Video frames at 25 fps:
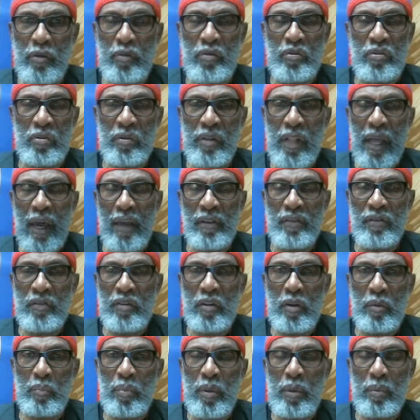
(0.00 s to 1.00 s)
You shall not
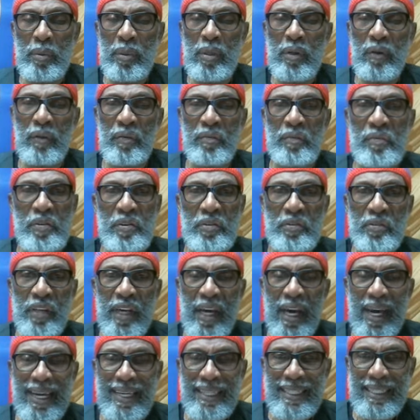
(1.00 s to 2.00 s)
see a people of a fierce
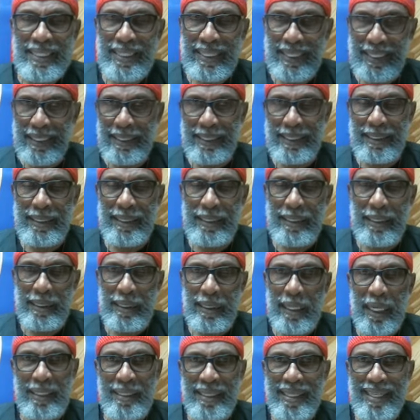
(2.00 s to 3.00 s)
countenance.
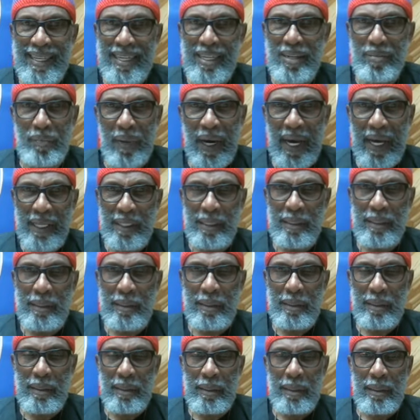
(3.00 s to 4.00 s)
That's the Edomites.
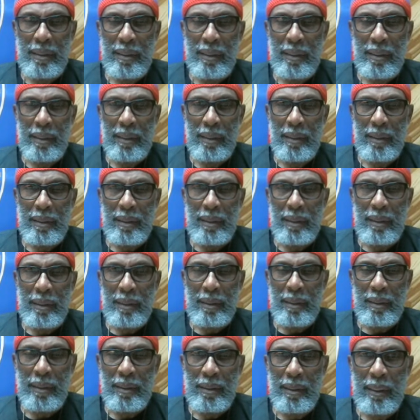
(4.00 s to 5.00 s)

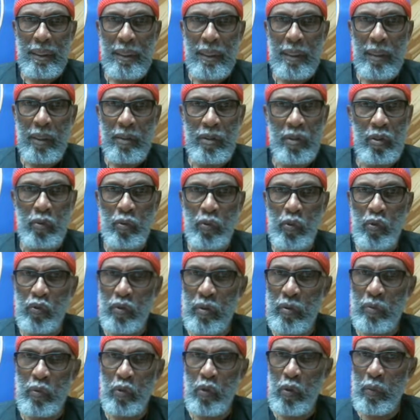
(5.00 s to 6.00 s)
See, because
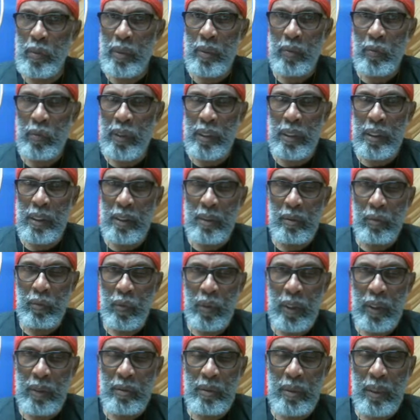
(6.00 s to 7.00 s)
Jerusalem movement, when it
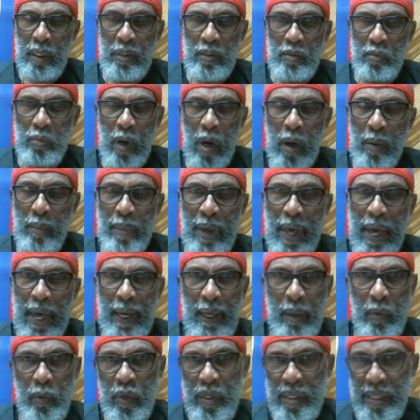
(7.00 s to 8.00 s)
when it is brought
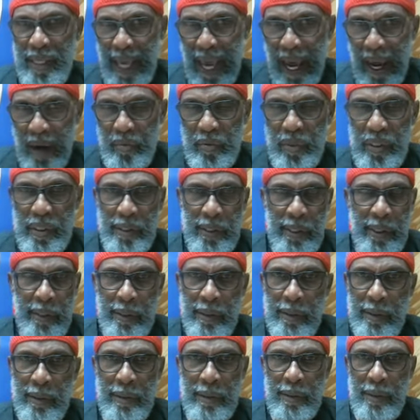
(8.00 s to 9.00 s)
back, when Yah
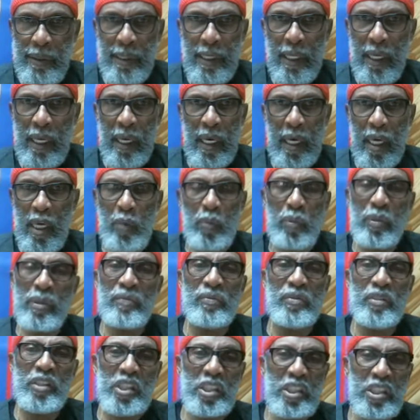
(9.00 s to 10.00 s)
returns, he will
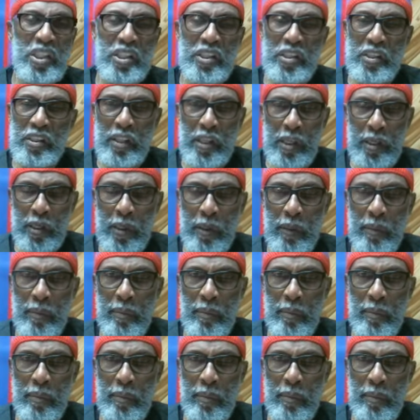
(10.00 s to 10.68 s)
have judged them.